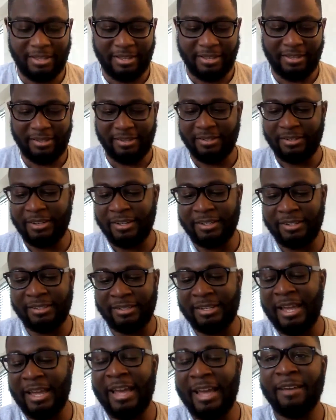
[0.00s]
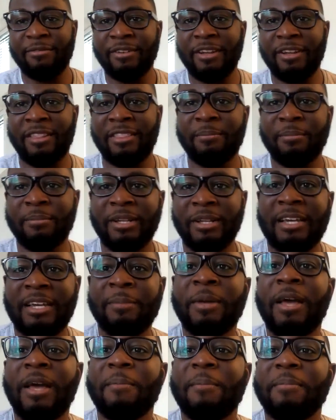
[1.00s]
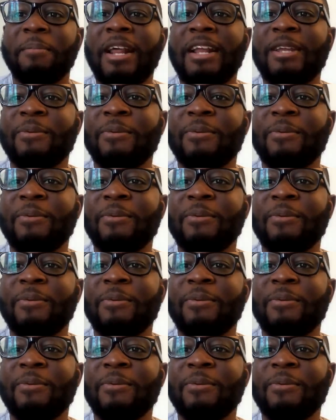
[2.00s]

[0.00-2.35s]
because I have nothing but time. But anyways,